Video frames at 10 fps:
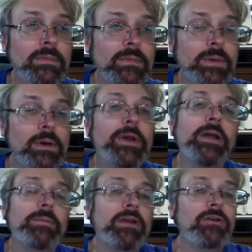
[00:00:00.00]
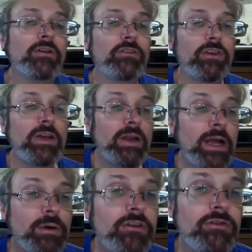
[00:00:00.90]
Okay, and you can see now
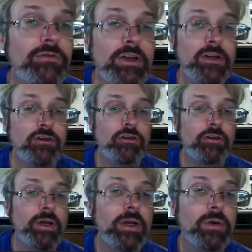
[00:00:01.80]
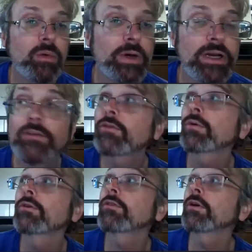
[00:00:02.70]
it's finished reading the
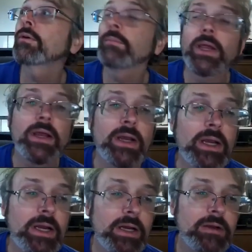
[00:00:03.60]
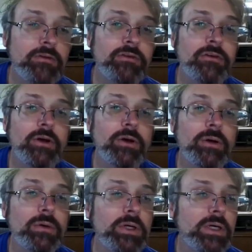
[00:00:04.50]
source code, and so
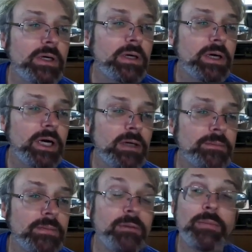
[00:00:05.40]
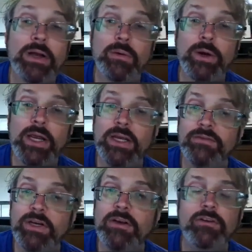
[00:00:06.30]
by the way, if you
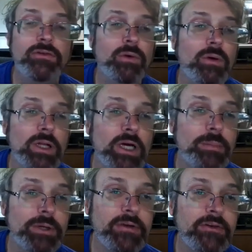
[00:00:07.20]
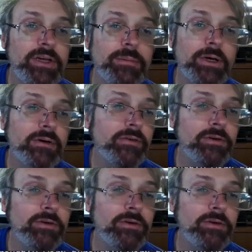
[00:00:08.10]
need to scroll up in Tmux, you